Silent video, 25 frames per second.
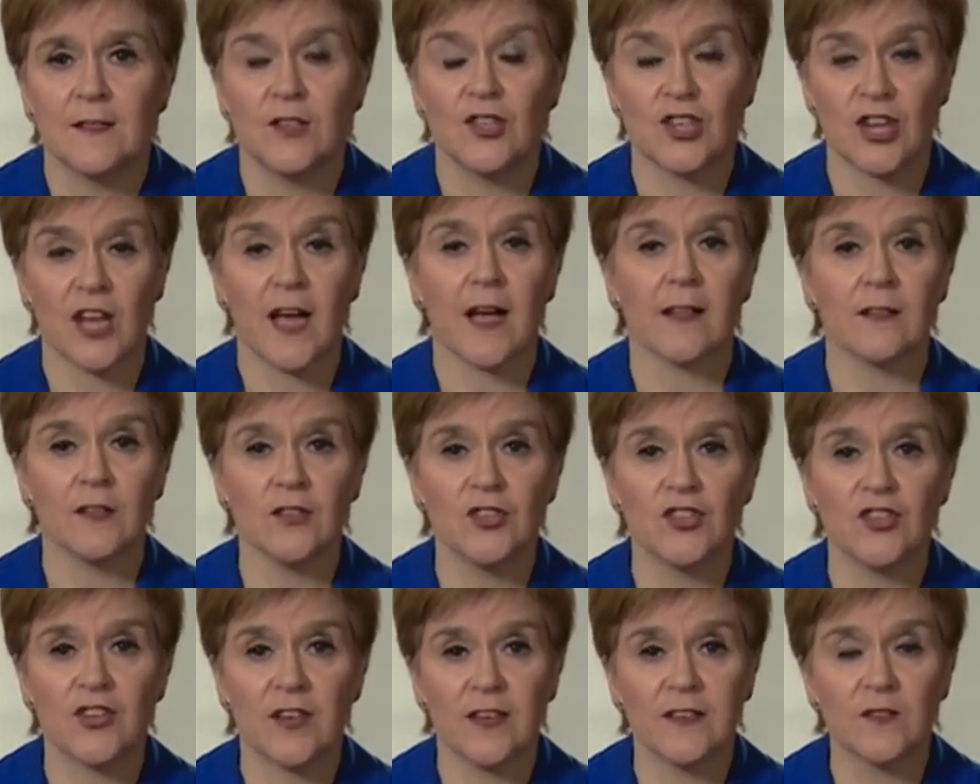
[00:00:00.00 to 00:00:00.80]
the
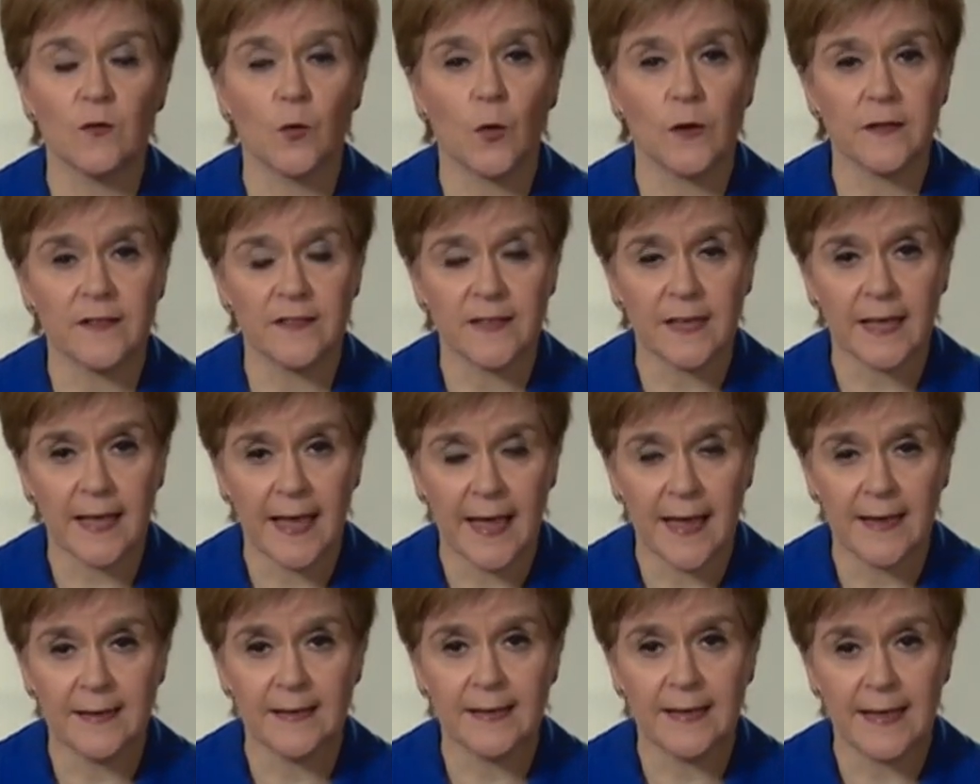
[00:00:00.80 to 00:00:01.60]
challenge is once
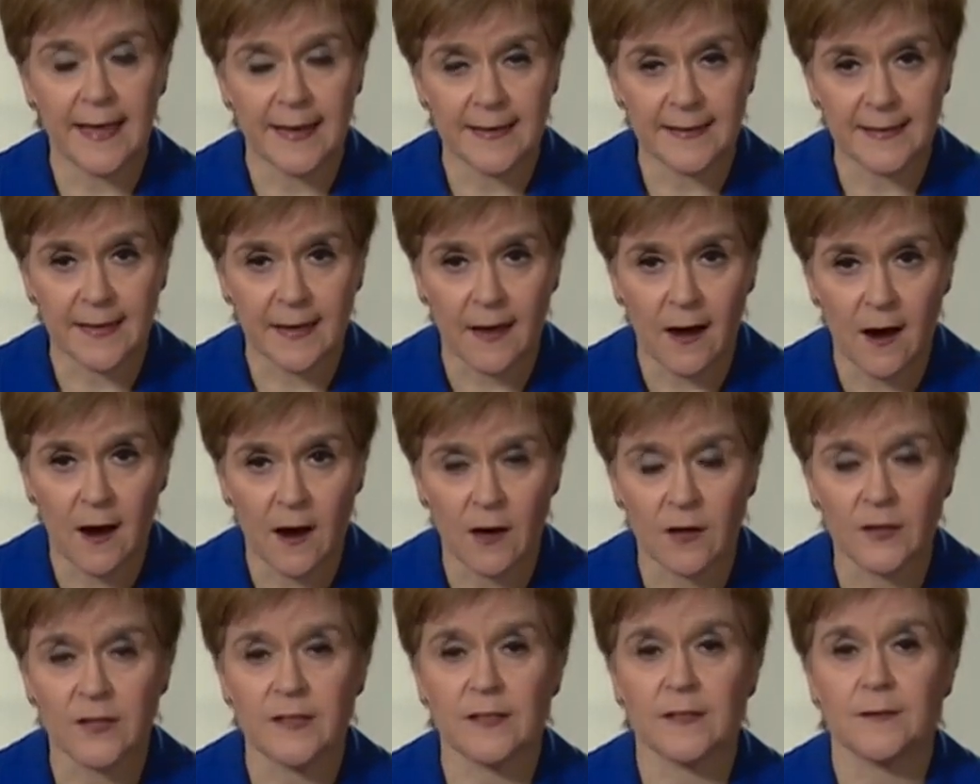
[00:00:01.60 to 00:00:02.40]
again getting
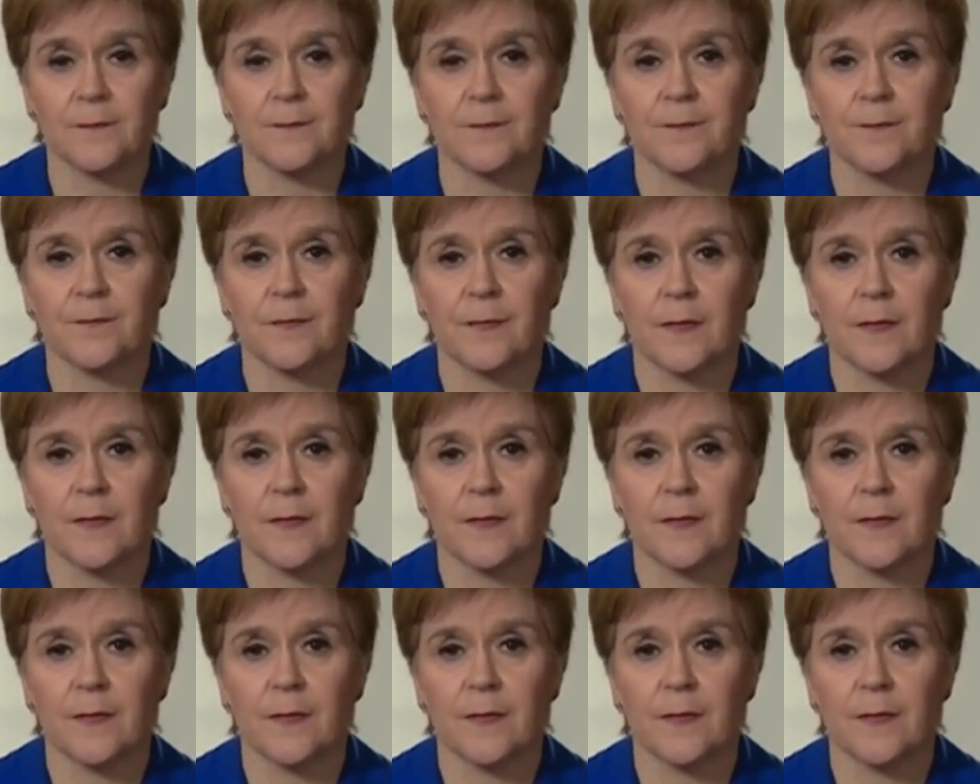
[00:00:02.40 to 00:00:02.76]
harder.